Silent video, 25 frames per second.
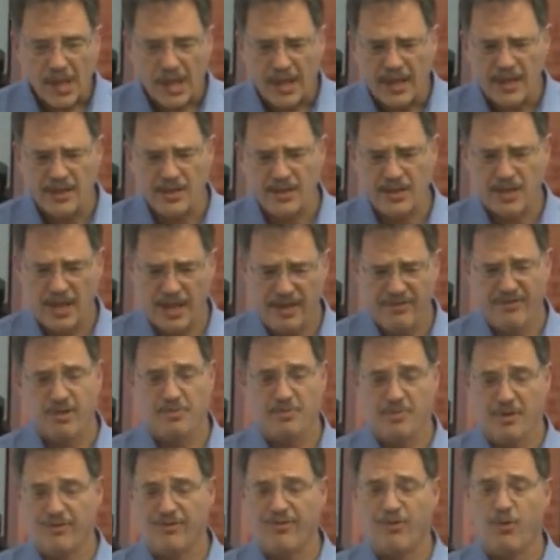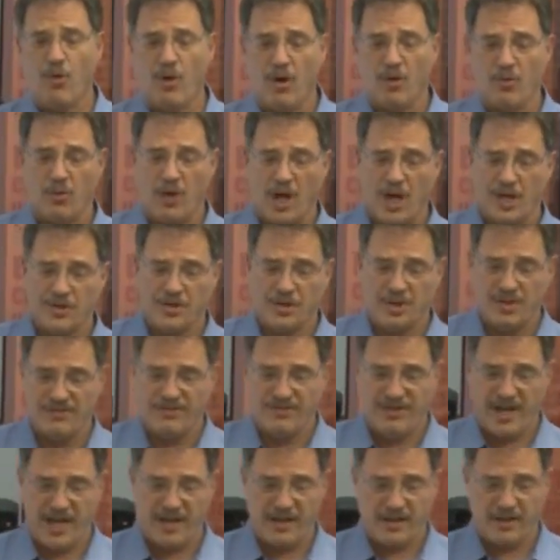is, even before Russia
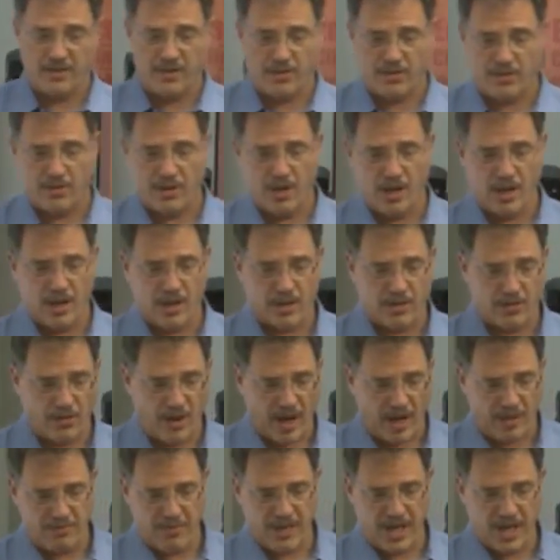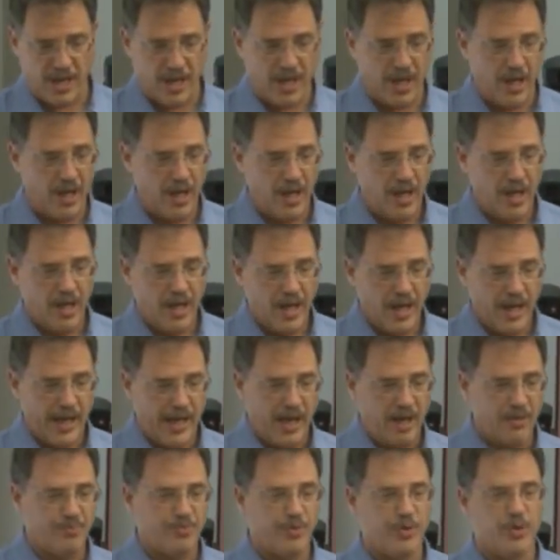invaded uh, Crimea
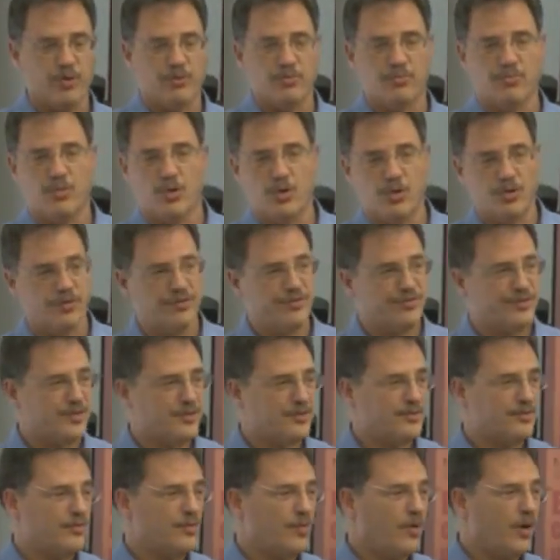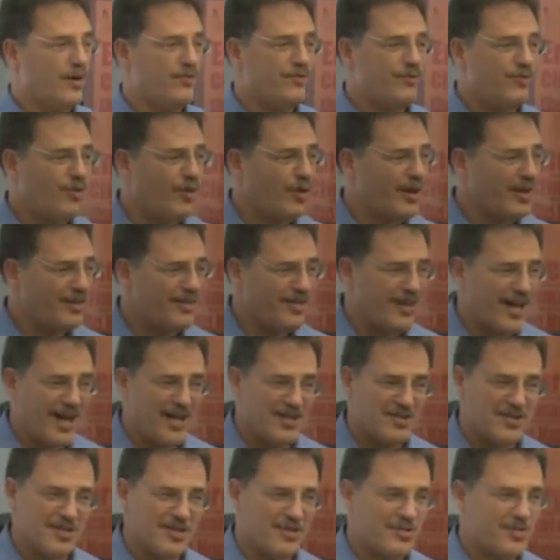and Putin moved, what,
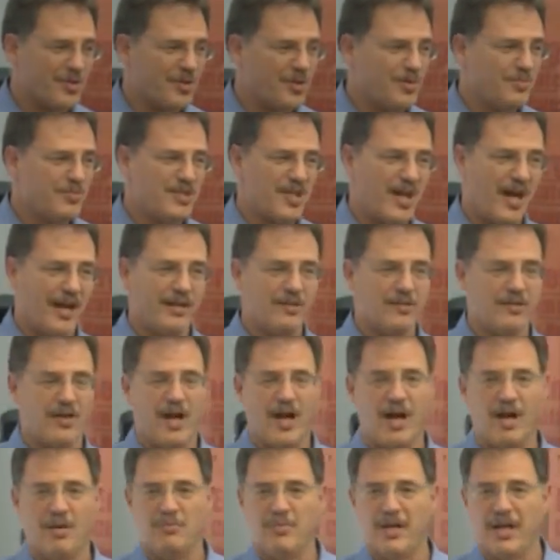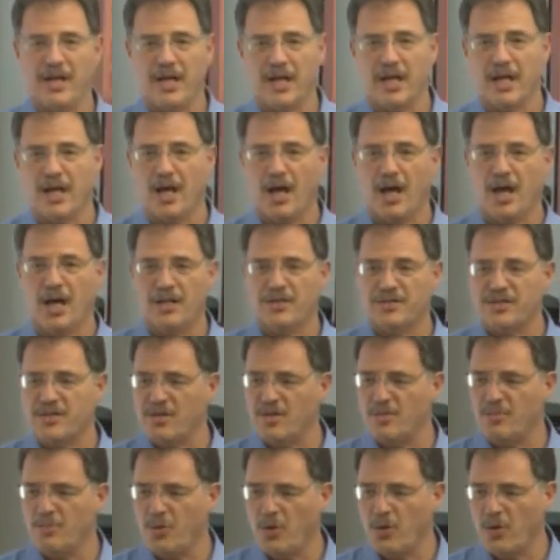40,000 troops? I don't know how many, uh, to
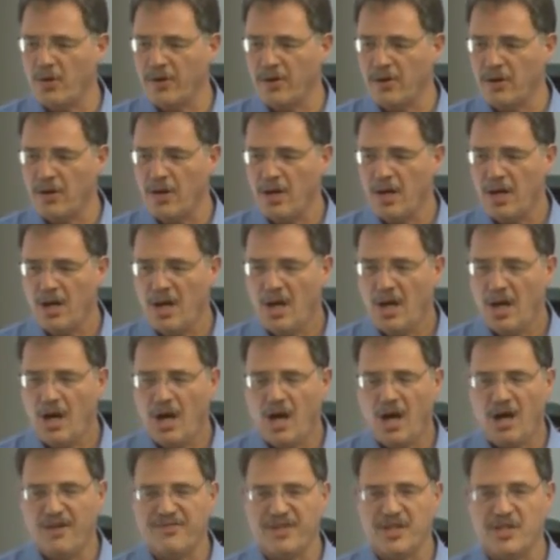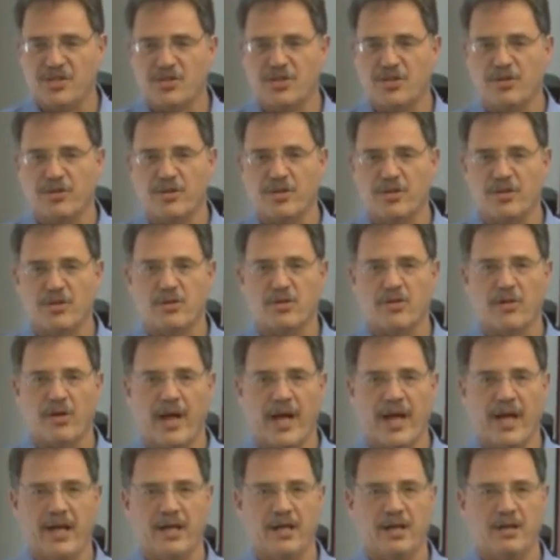the border of eastern
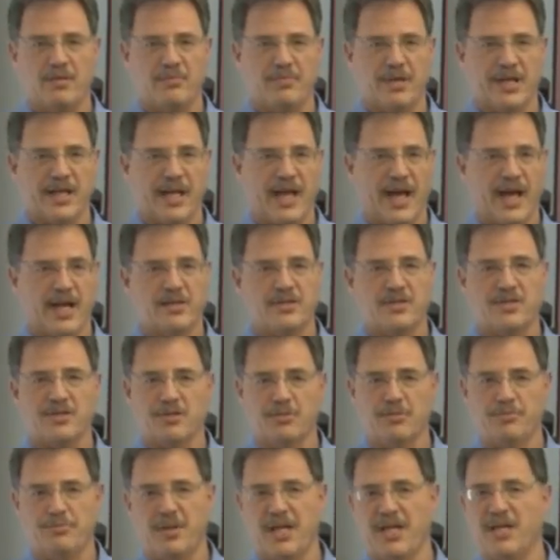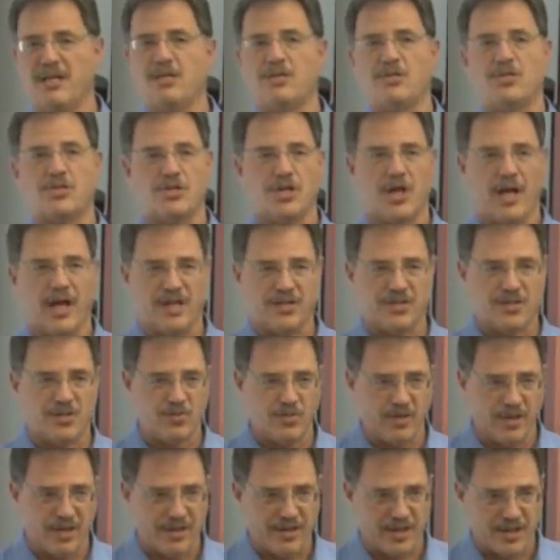Ukraine and began to beat his chest
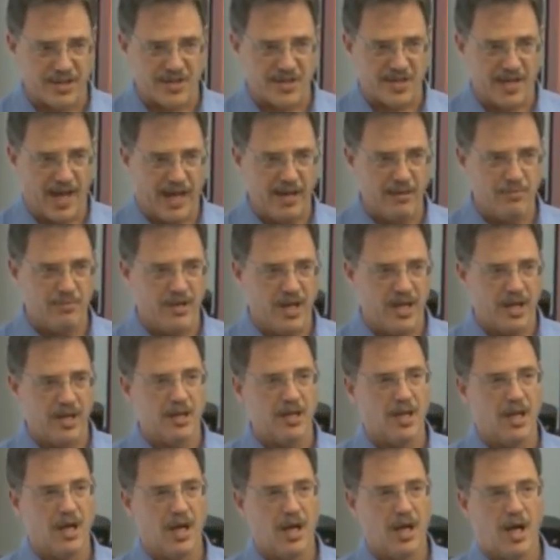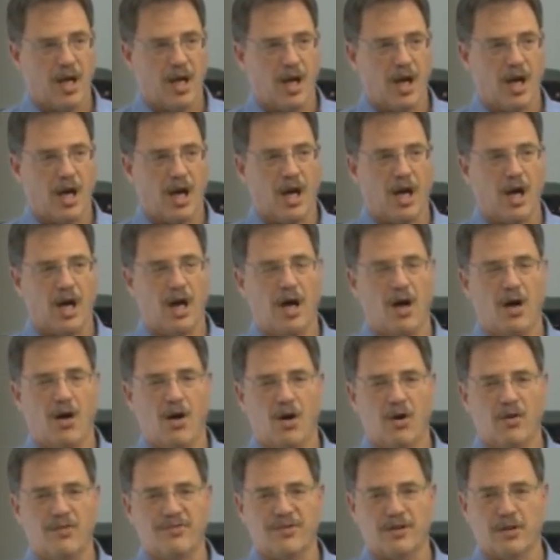with excitement uh,
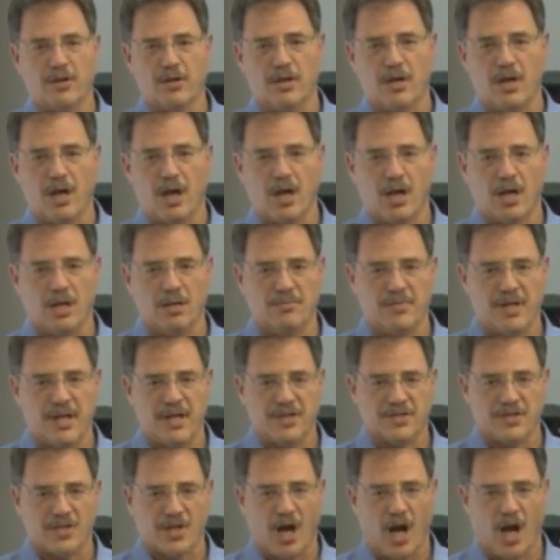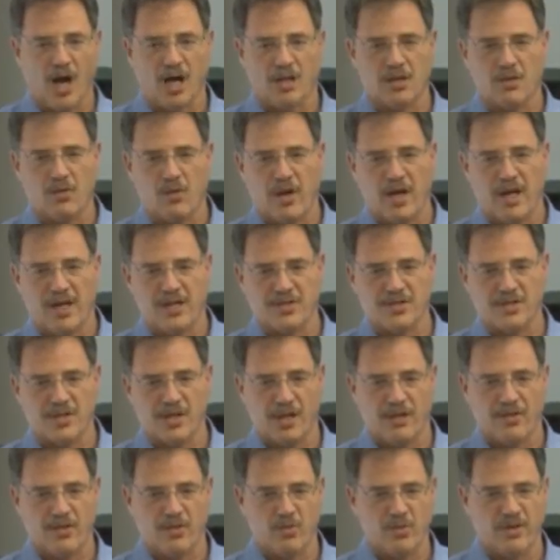over um, his conquests
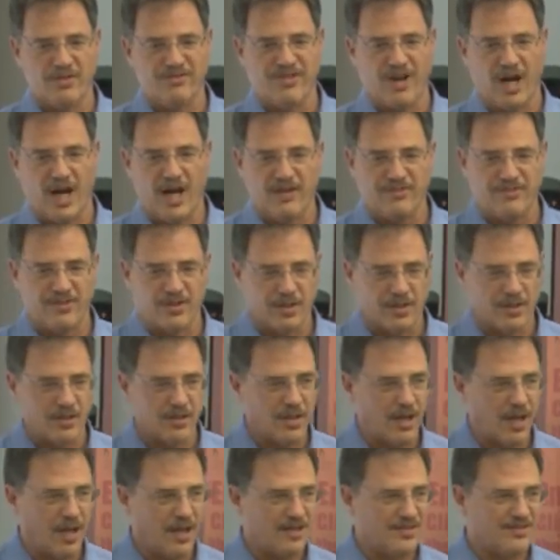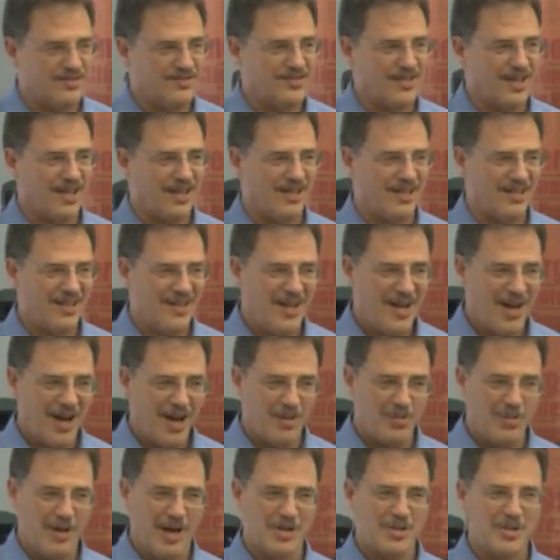and the revival of uh,
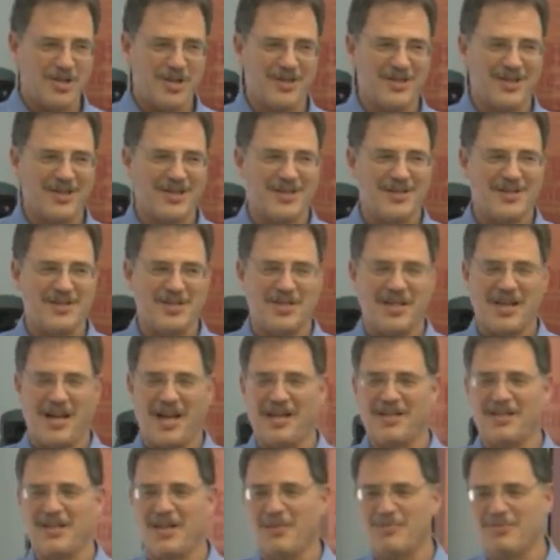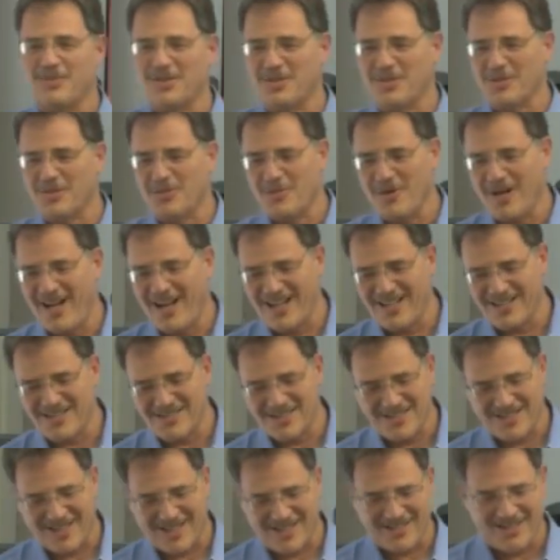a Russia that could stand up to the
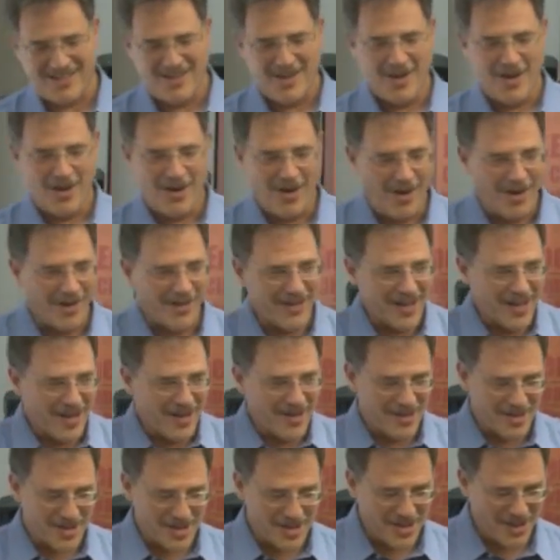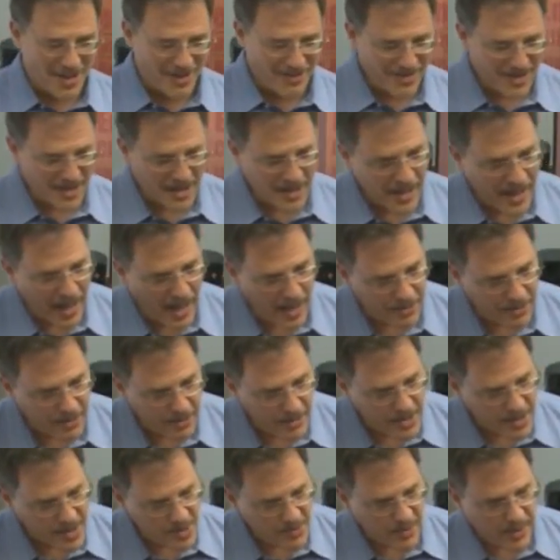West and all the other stuff that
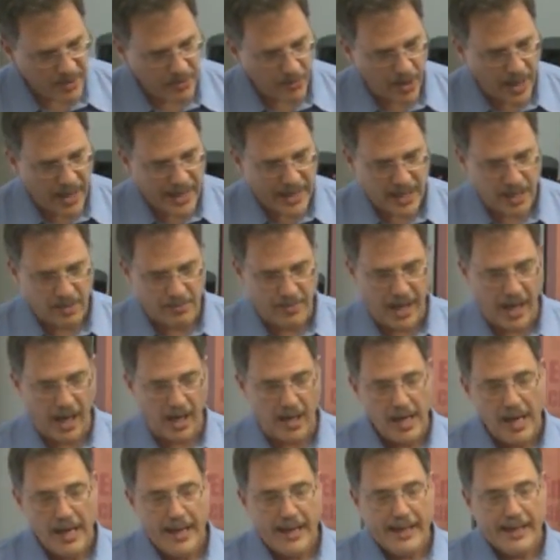Catherine has been writing about.